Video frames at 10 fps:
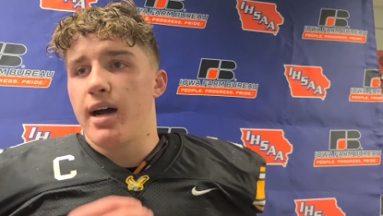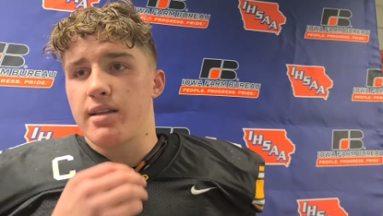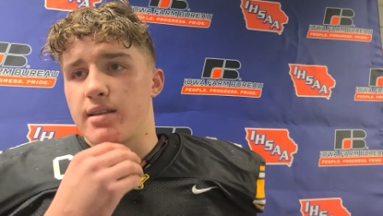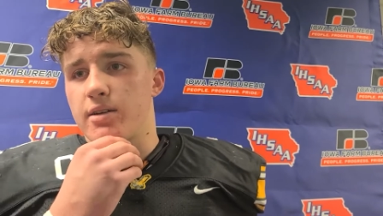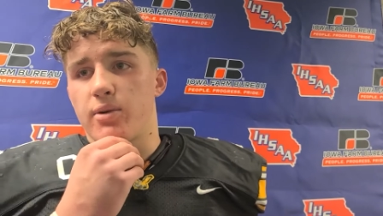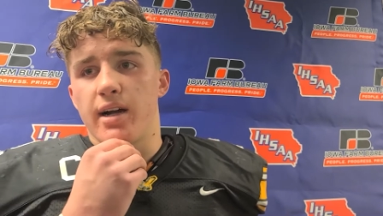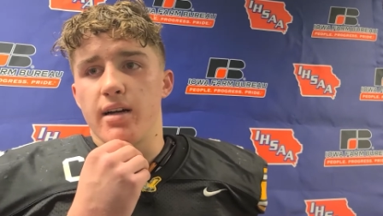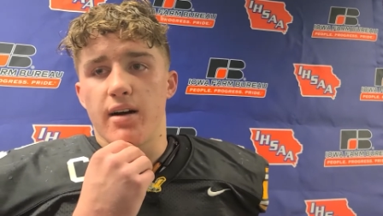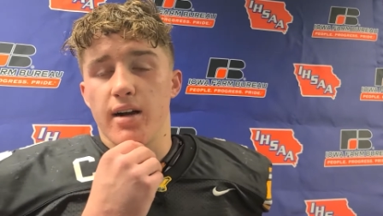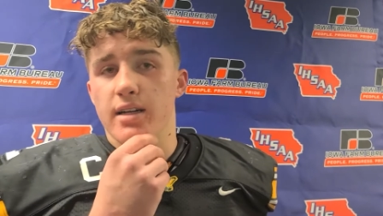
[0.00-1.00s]
I, I, think we're
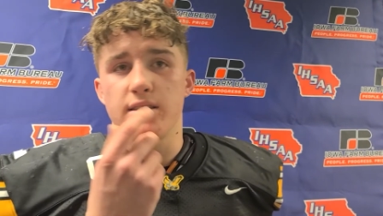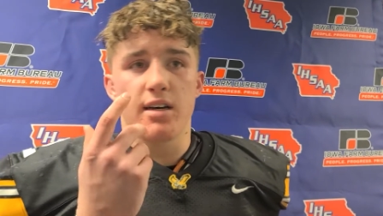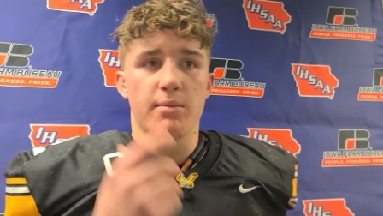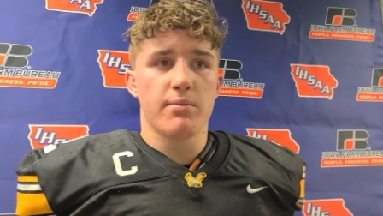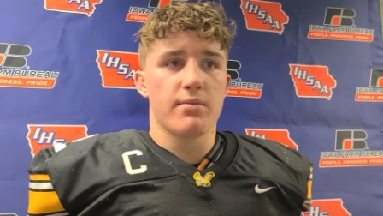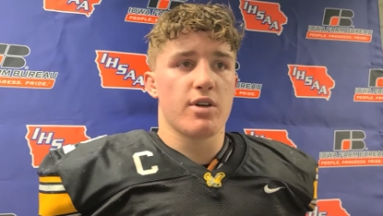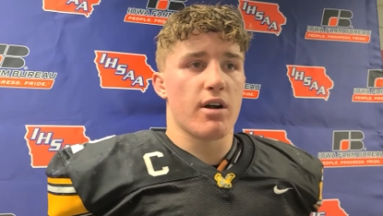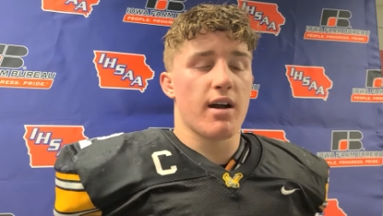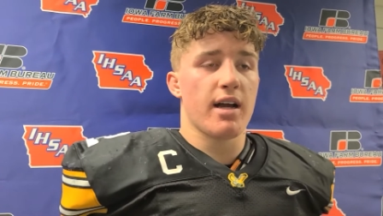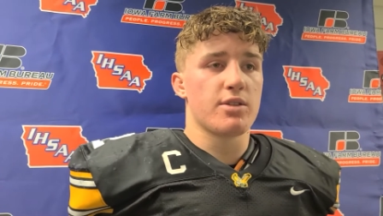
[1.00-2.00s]
he our heads up.
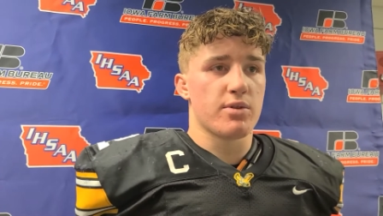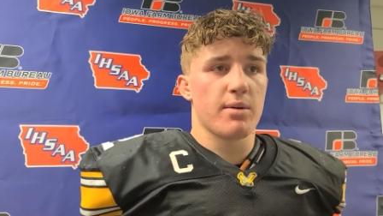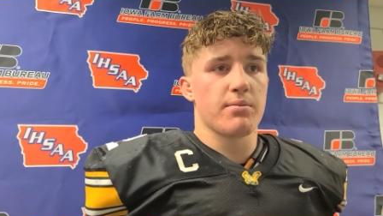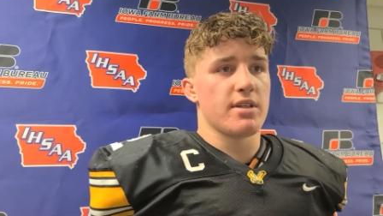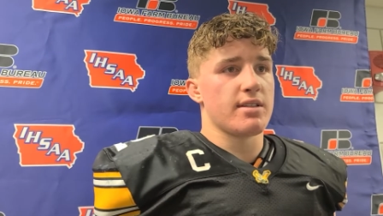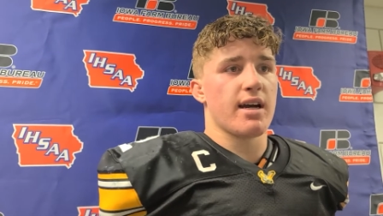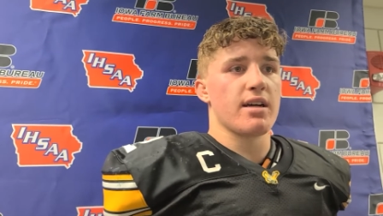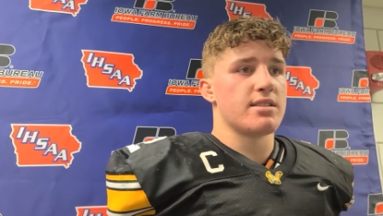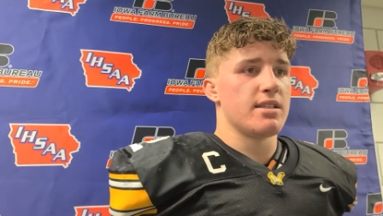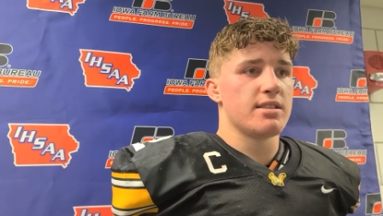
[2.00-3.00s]
Our heads were up the
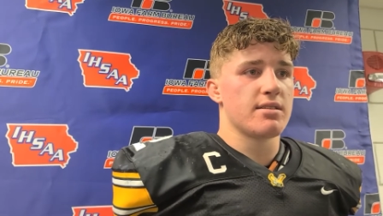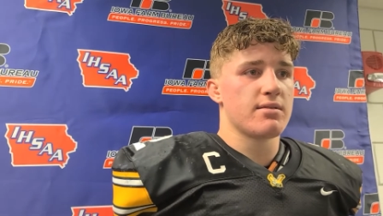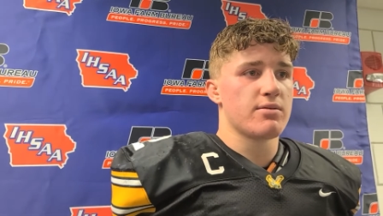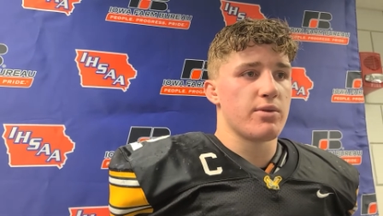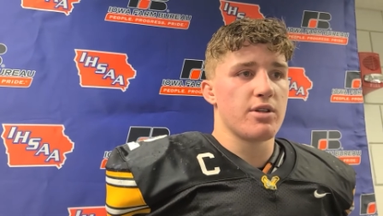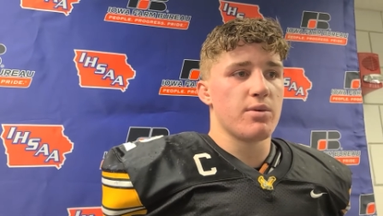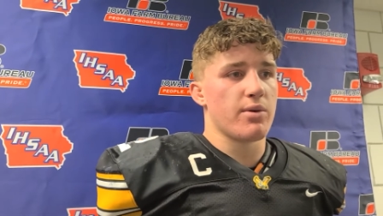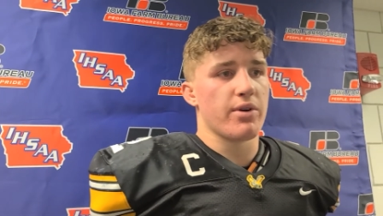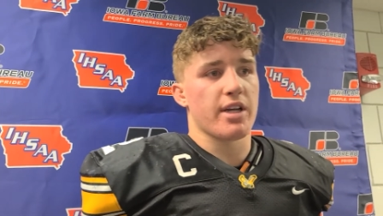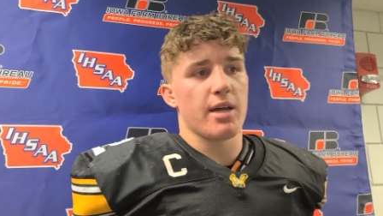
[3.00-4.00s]
entire season. We knew
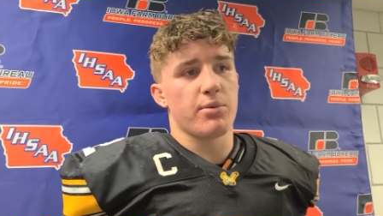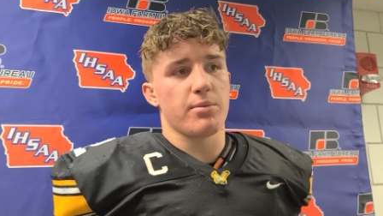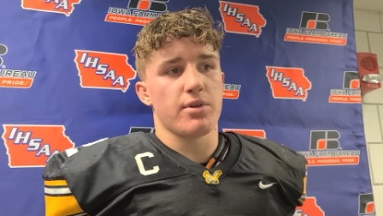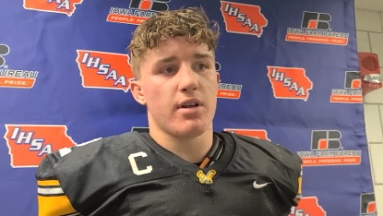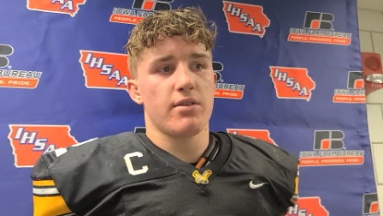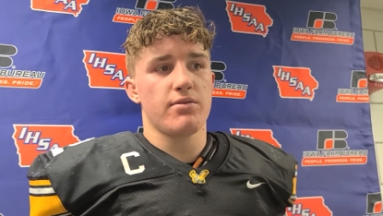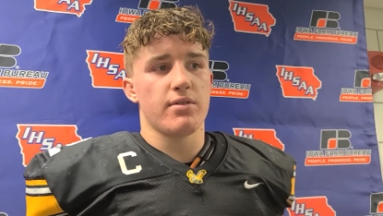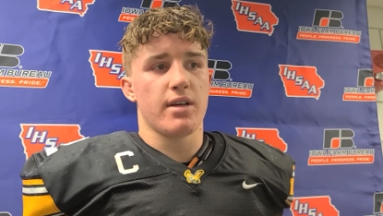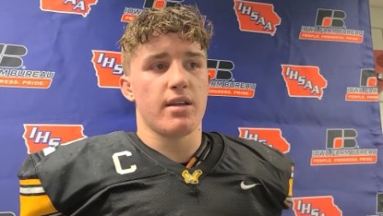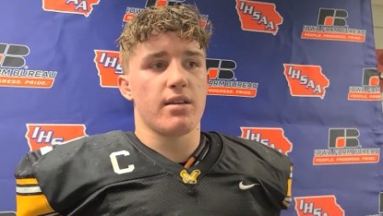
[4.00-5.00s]
what we were capable of,
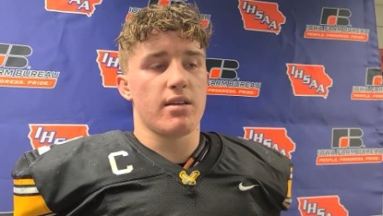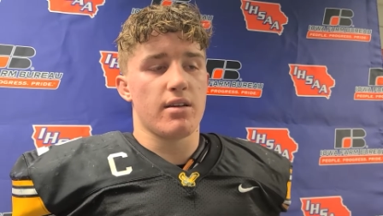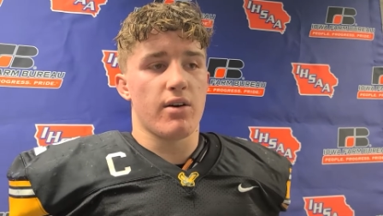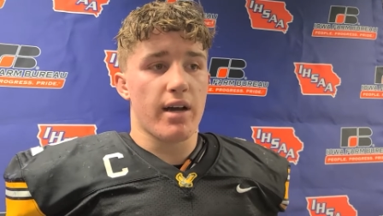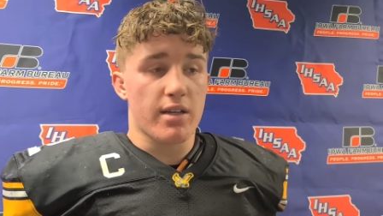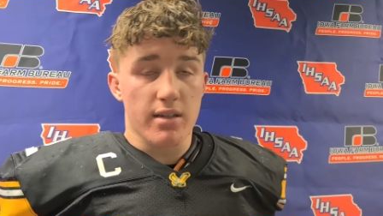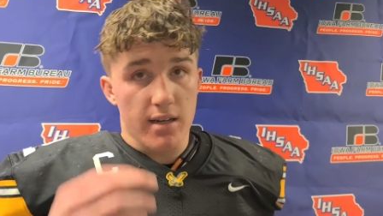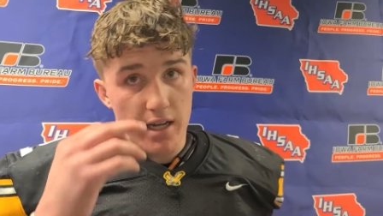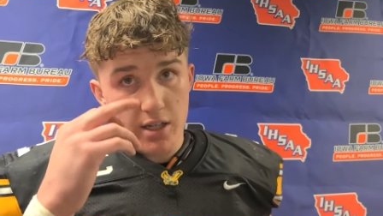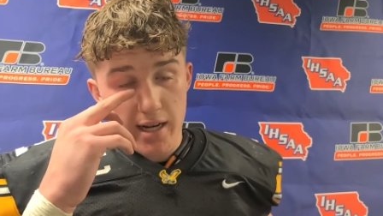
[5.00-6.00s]
and you know, I
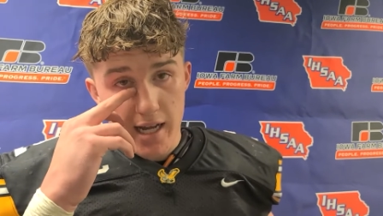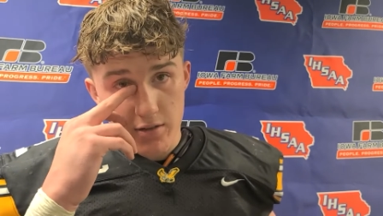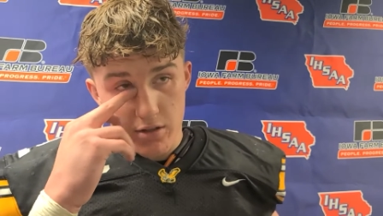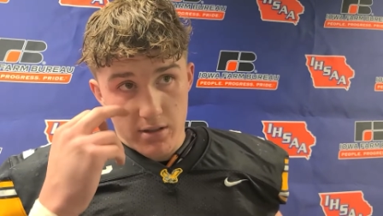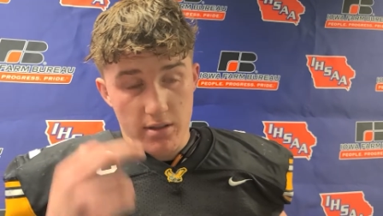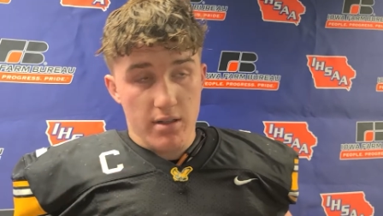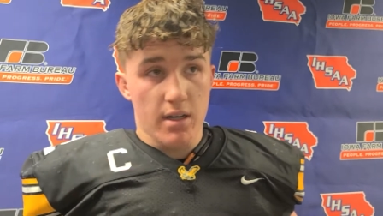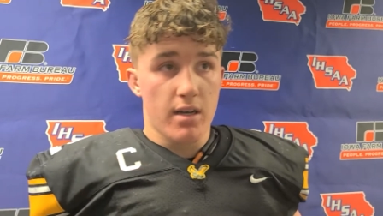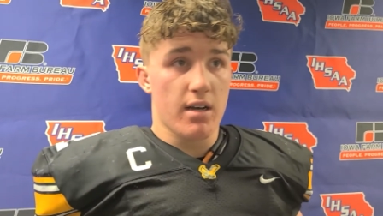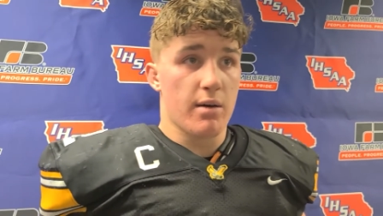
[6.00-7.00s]
couldn't I couldn't ask for
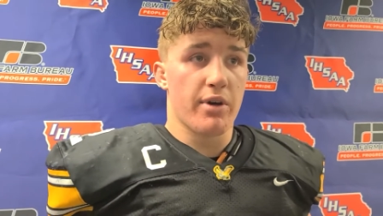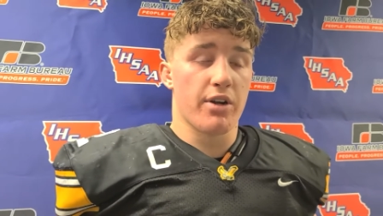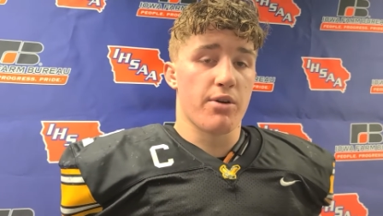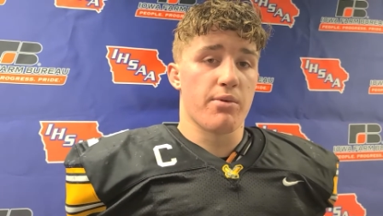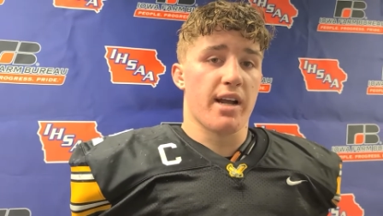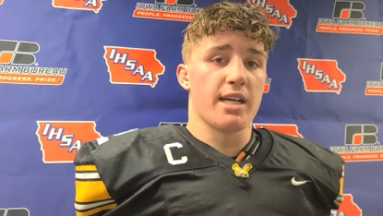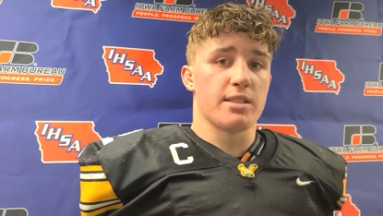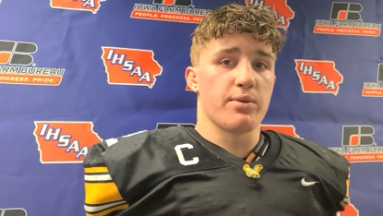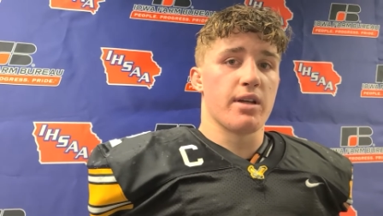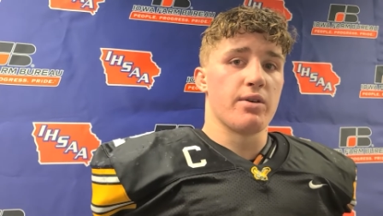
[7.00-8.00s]
a better group of guys
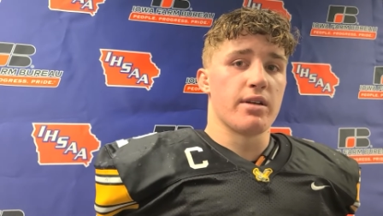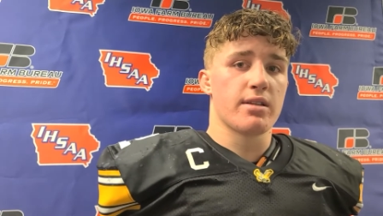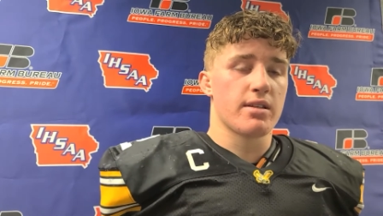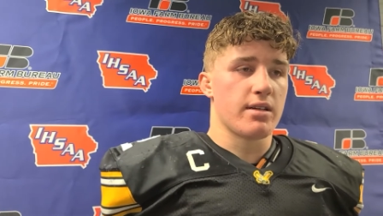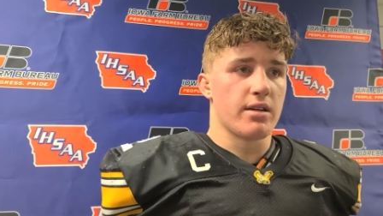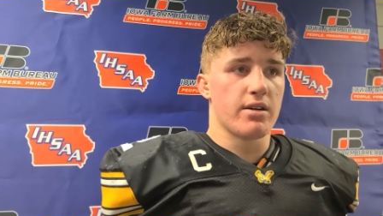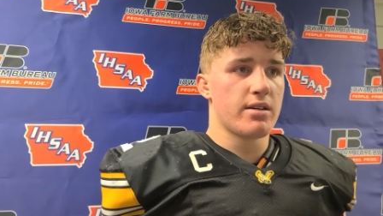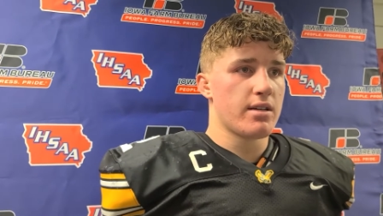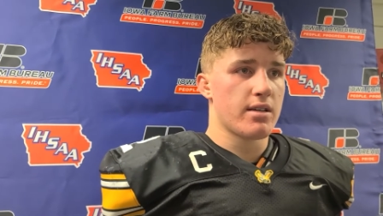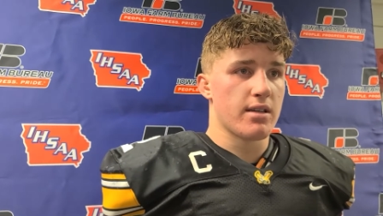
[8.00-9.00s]
to play with. You
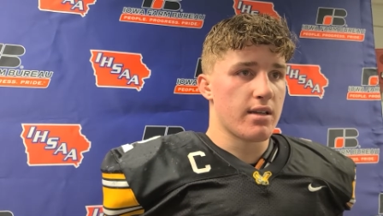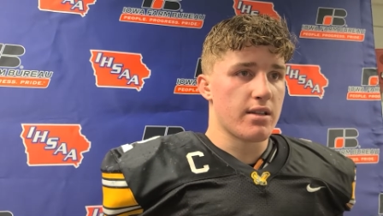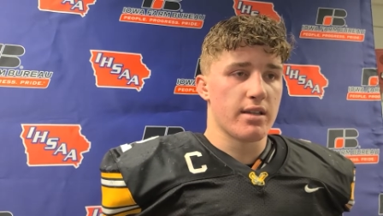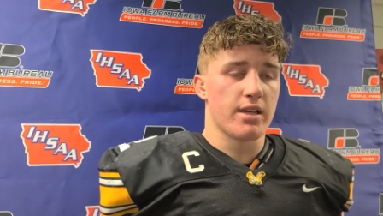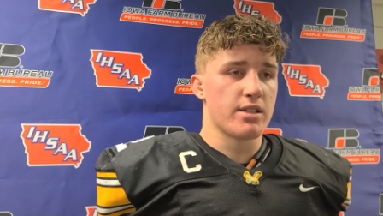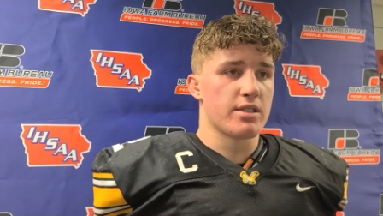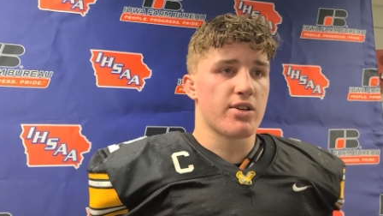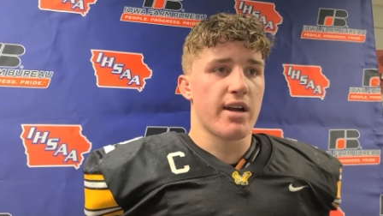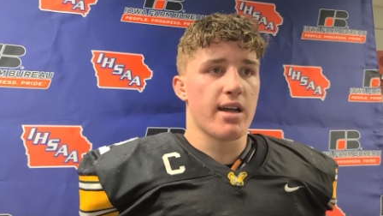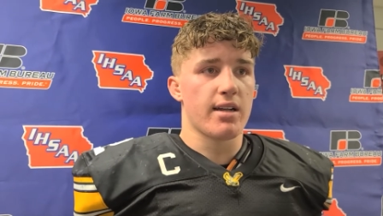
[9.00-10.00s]
know, they, they're
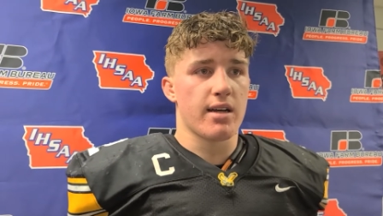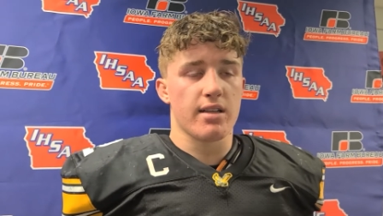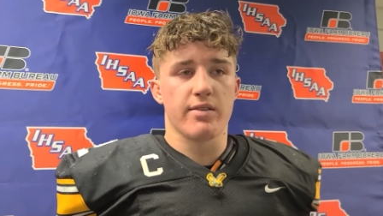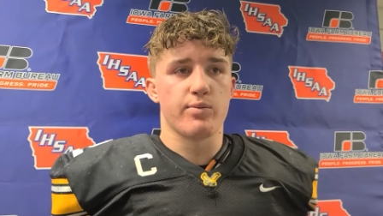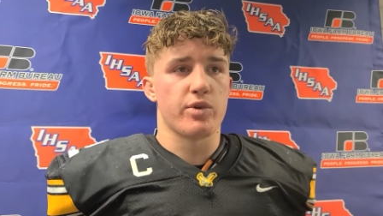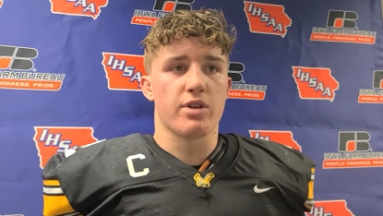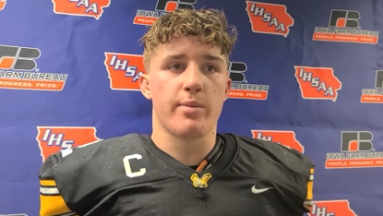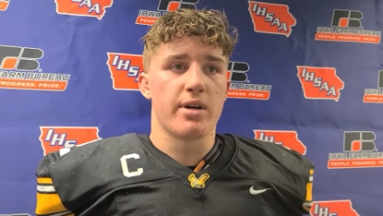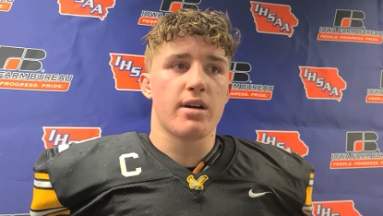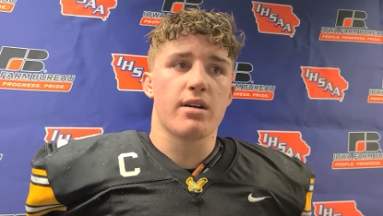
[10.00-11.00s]
just great, and I love them with
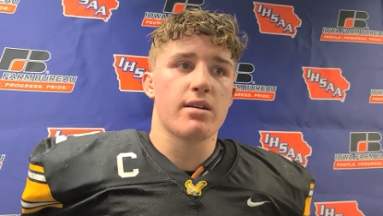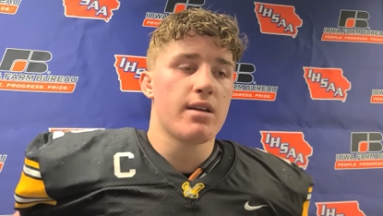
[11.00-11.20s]
all my heart.